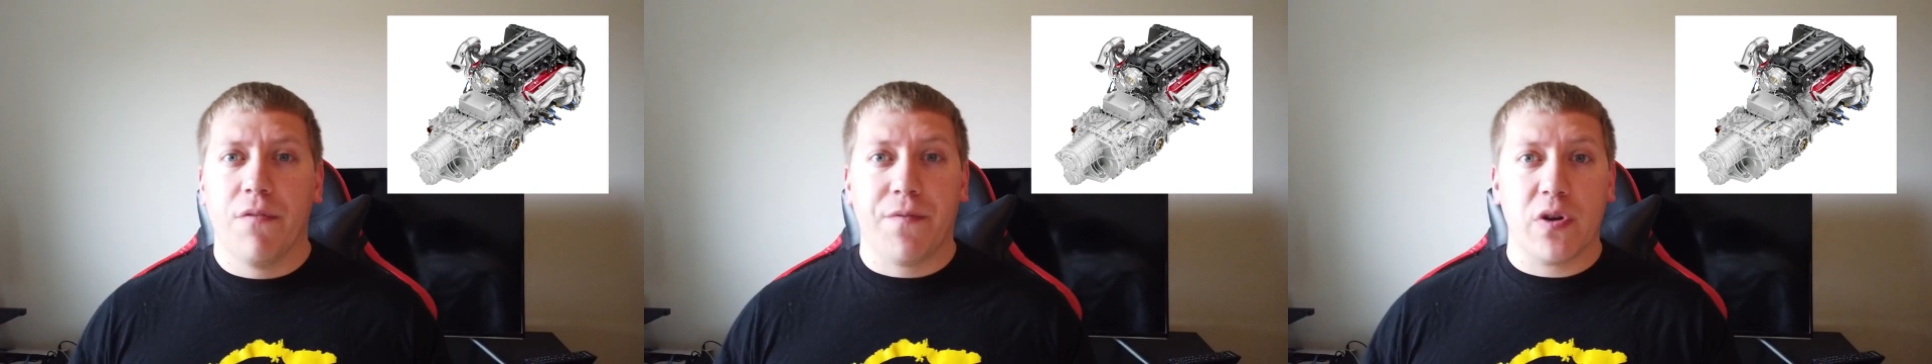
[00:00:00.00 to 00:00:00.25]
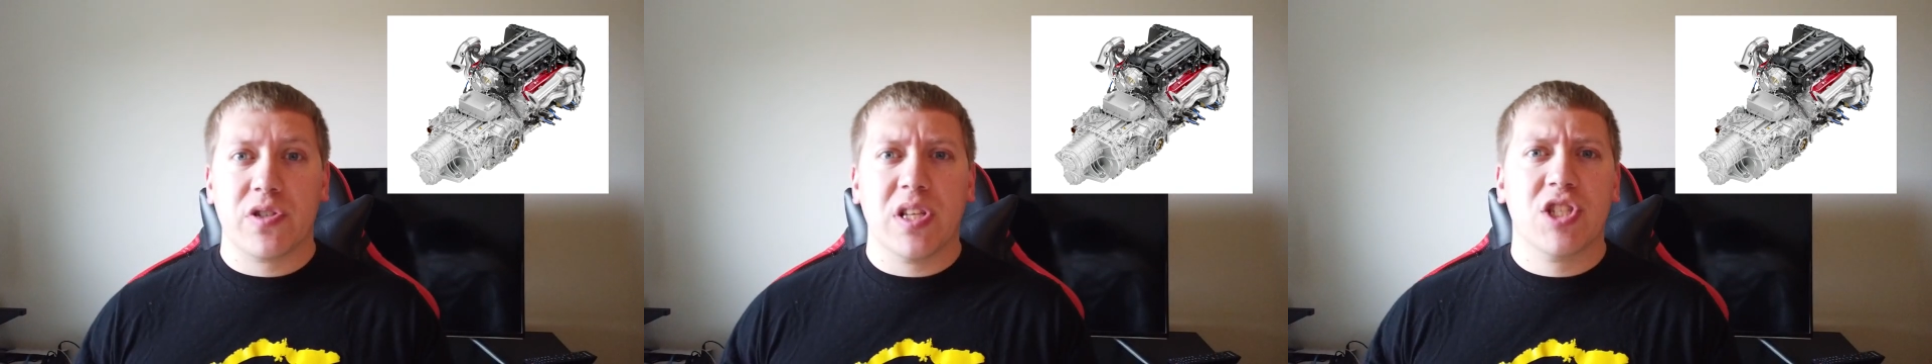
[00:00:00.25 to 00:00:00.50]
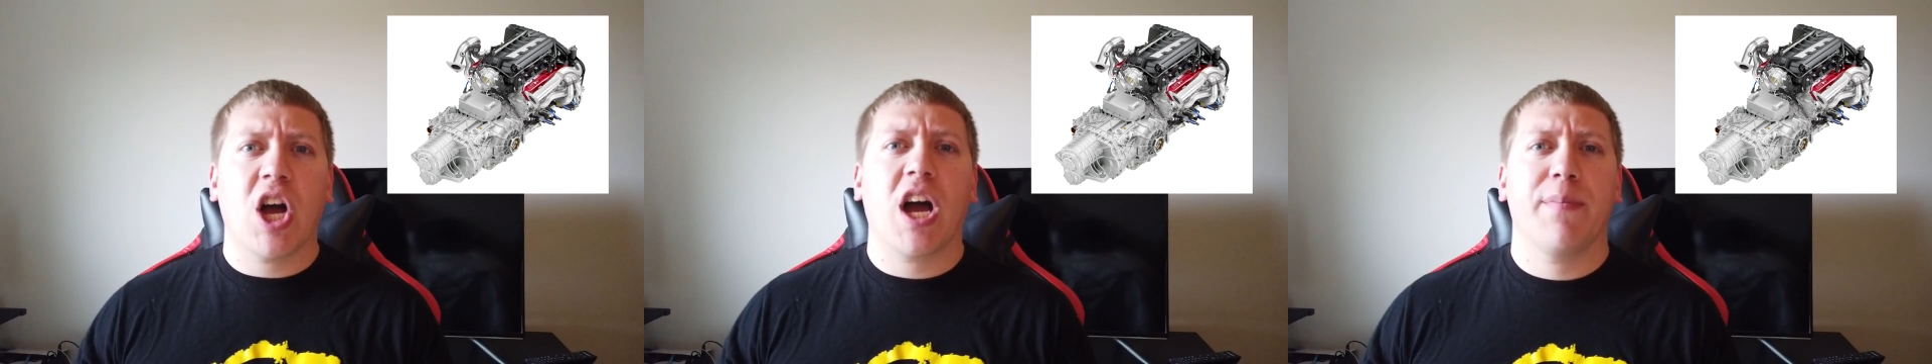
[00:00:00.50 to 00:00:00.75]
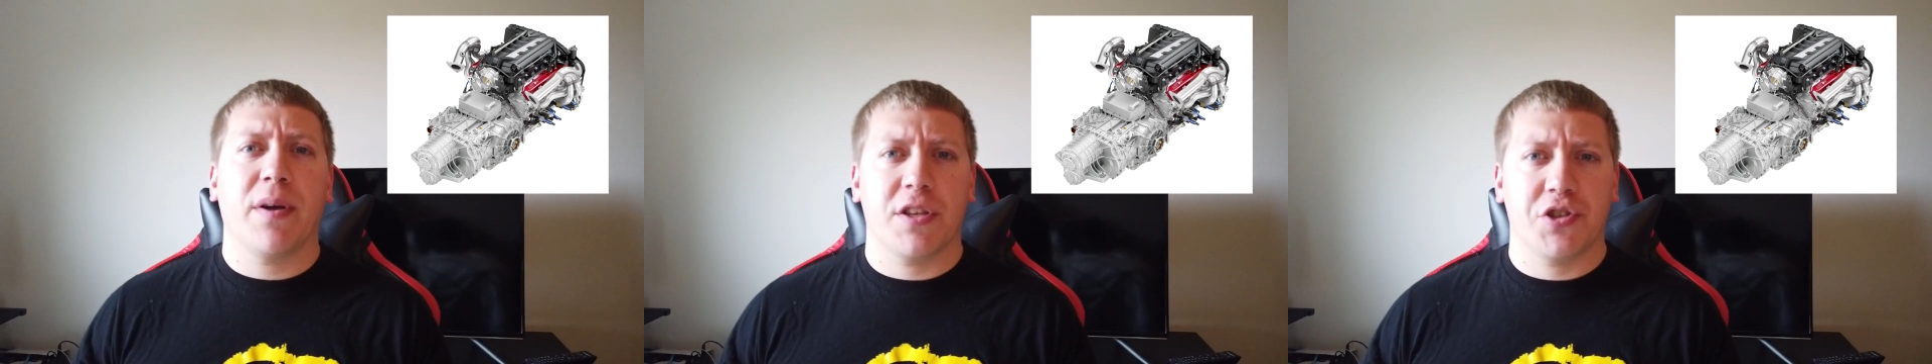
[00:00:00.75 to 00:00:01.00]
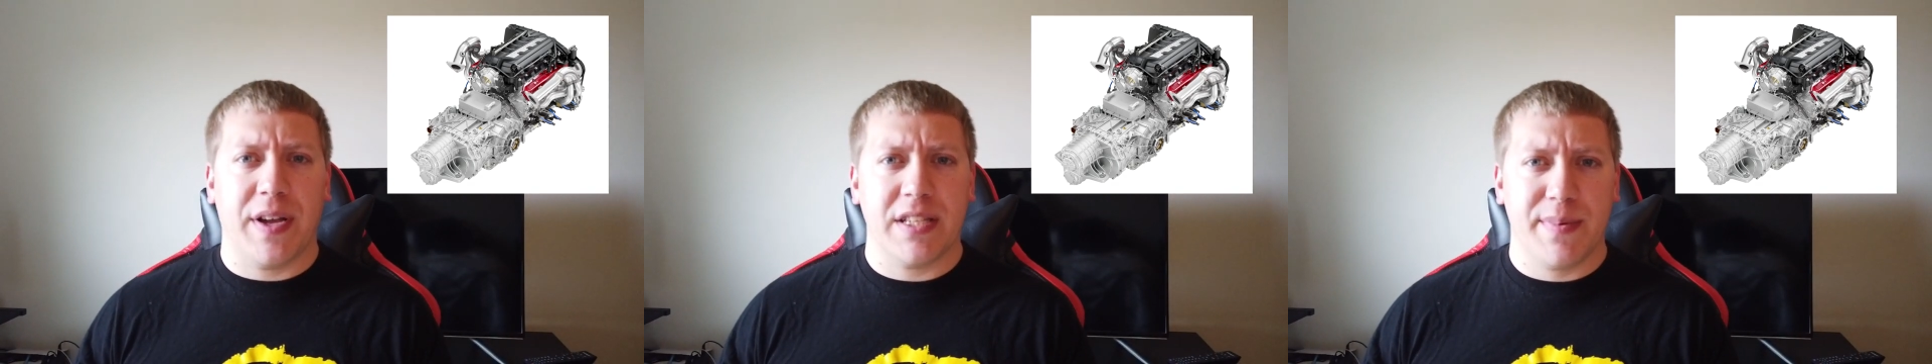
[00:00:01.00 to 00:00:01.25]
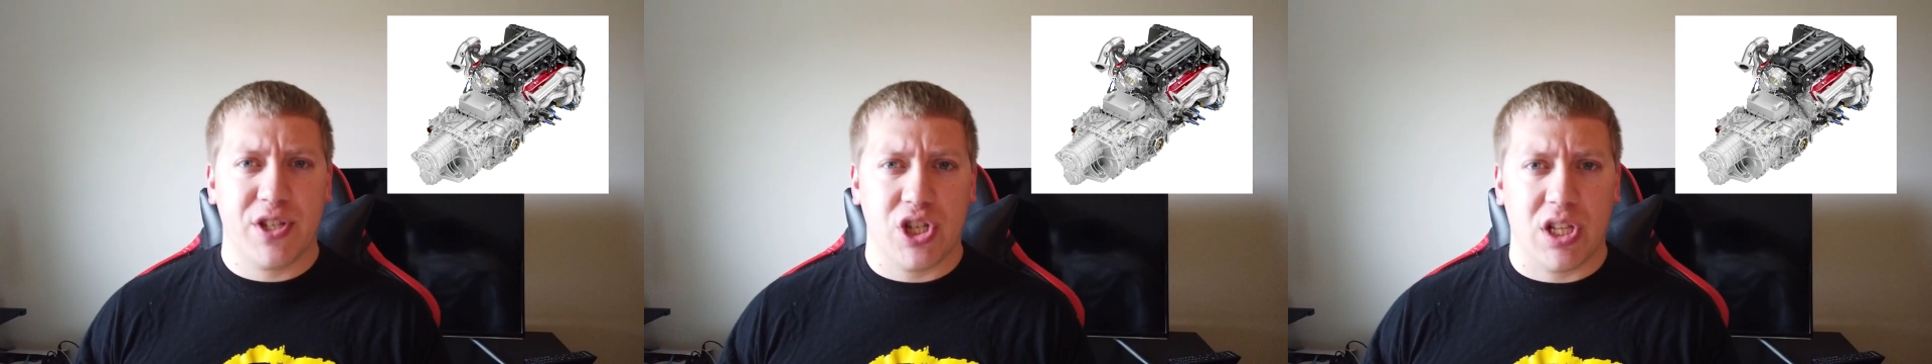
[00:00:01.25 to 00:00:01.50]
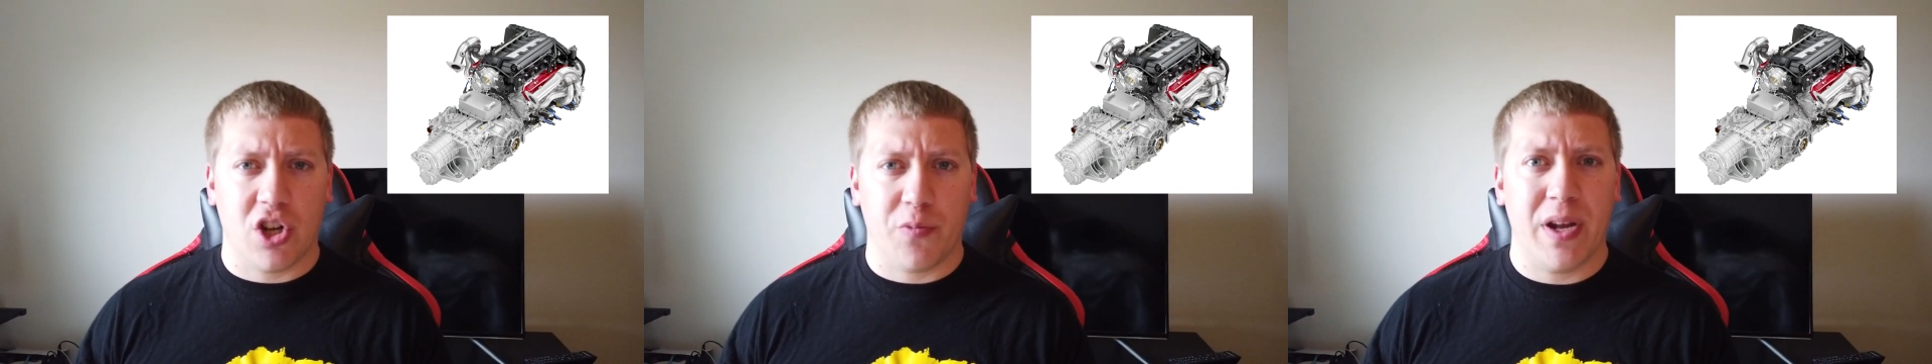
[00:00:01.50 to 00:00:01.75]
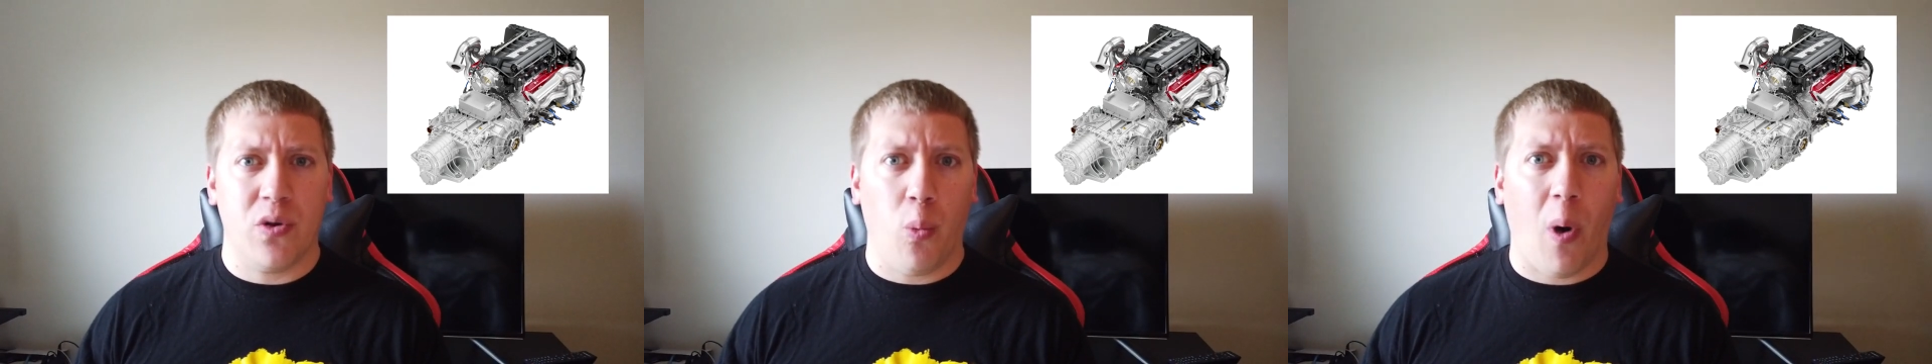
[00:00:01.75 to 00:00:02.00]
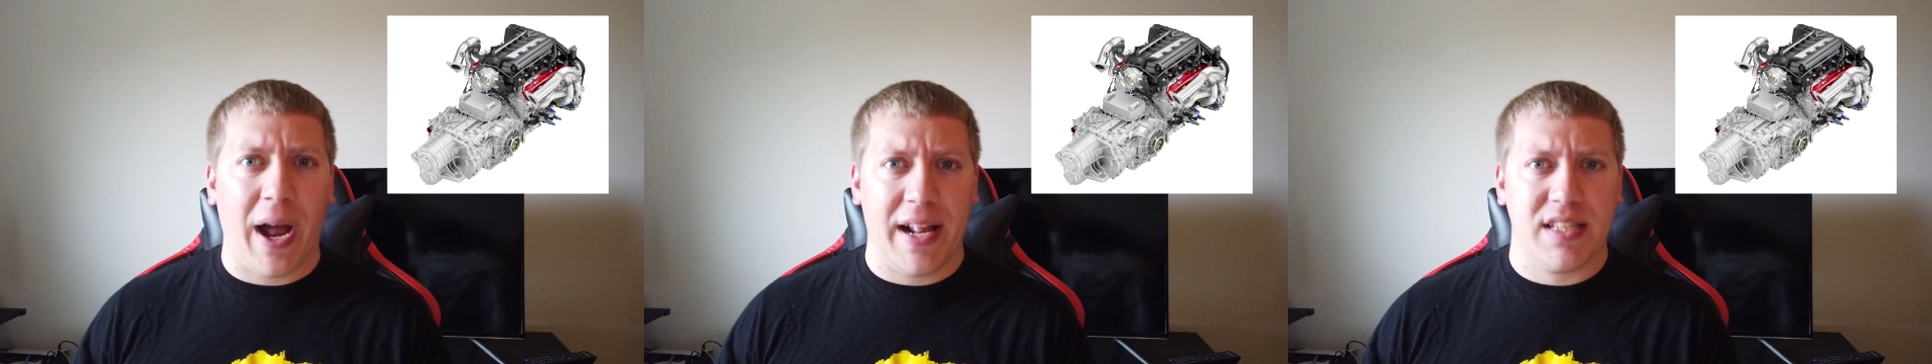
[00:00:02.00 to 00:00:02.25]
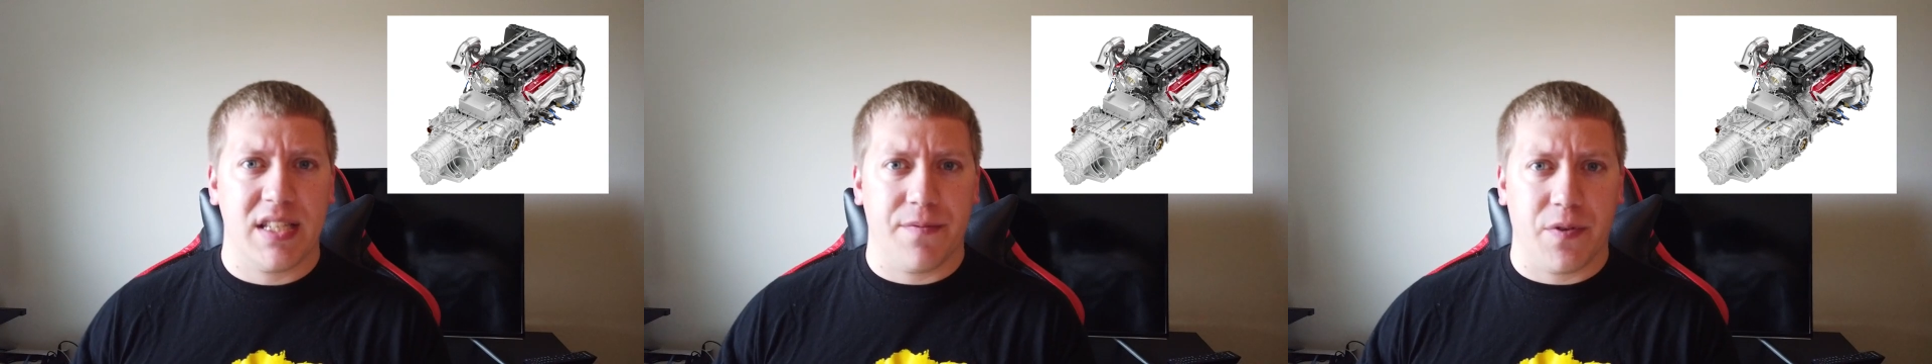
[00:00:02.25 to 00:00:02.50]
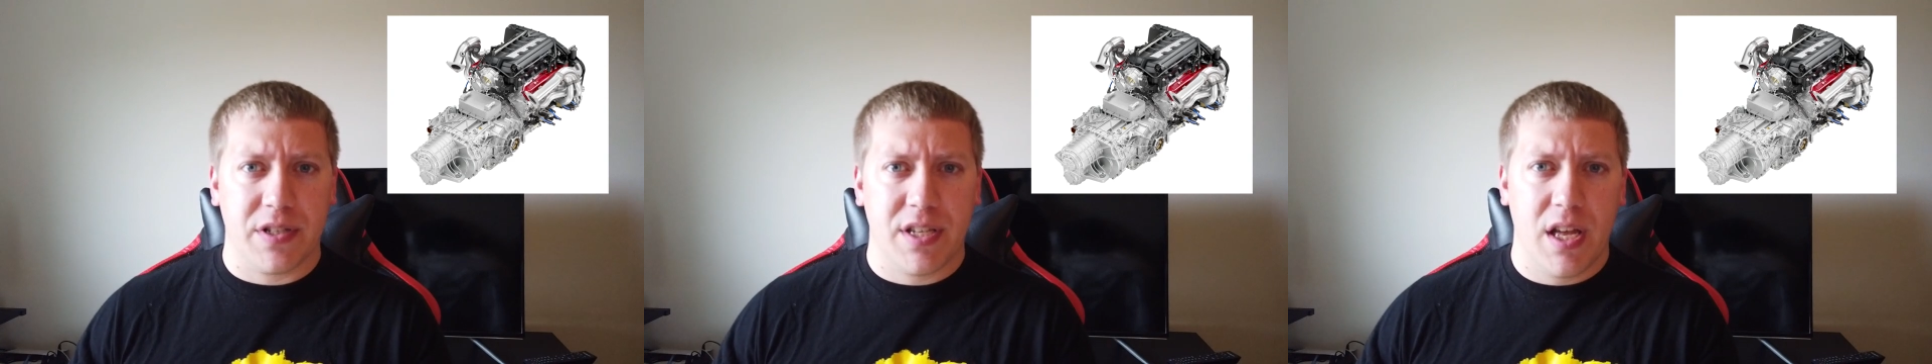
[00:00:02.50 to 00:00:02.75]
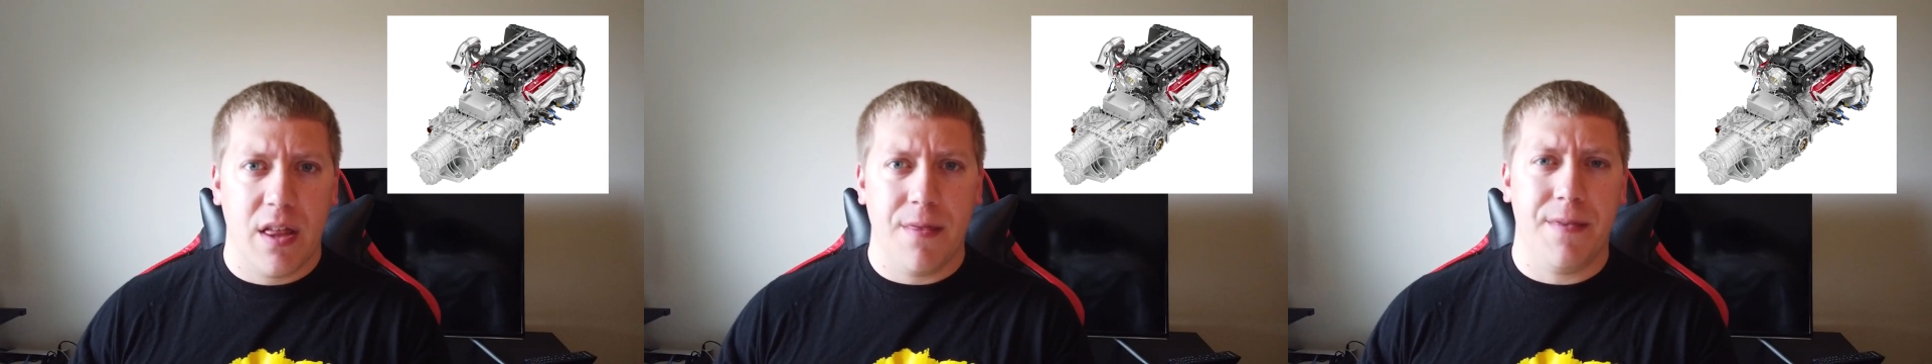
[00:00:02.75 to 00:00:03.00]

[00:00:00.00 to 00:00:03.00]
First, let's talk about the transmission a little bit and why it's different.